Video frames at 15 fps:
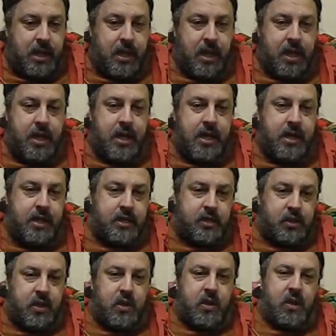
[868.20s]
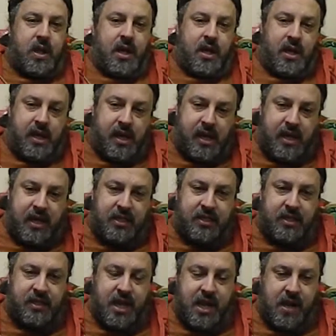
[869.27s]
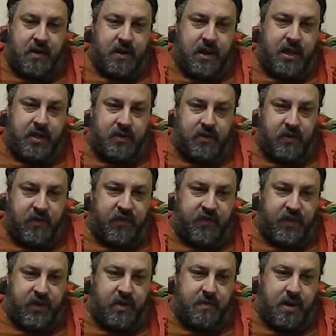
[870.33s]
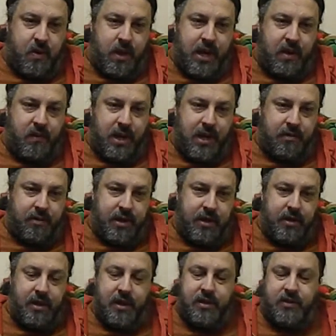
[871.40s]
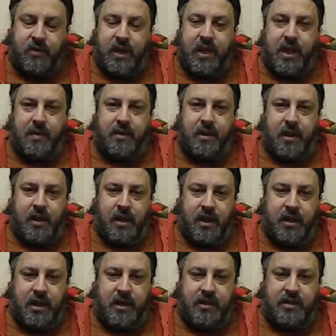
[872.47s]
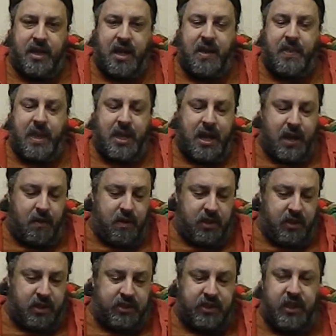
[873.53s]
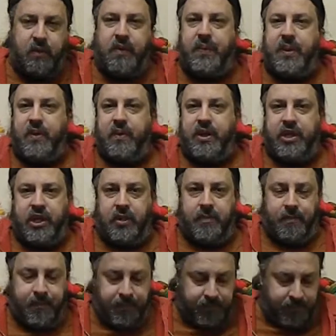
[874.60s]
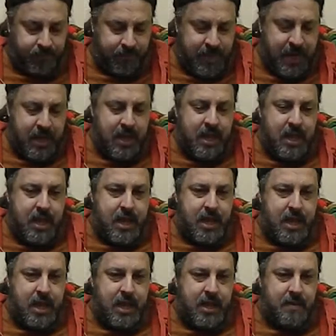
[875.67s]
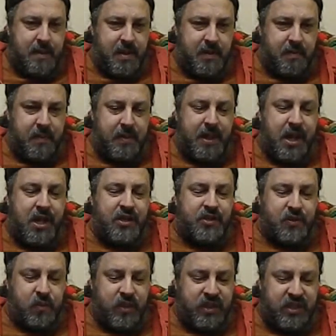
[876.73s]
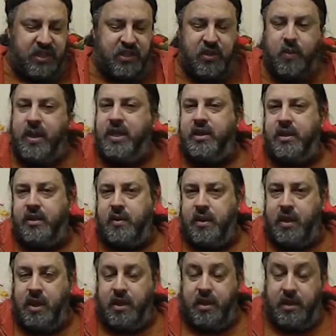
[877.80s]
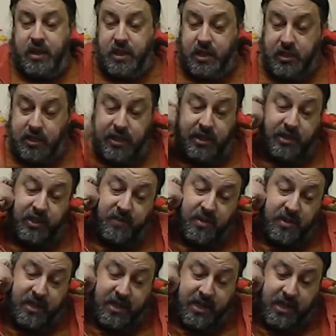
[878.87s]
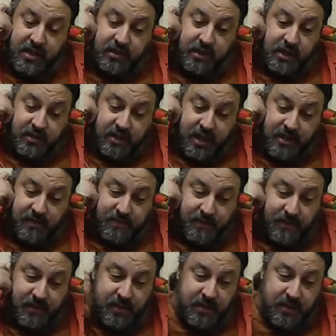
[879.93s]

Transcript: And so uh, I had to sit down and sort of figure out my way around it. So I uh, uh, and I decided that I was going to stick with the original. And uh, because this is the way you, uh, the Linux community is, is that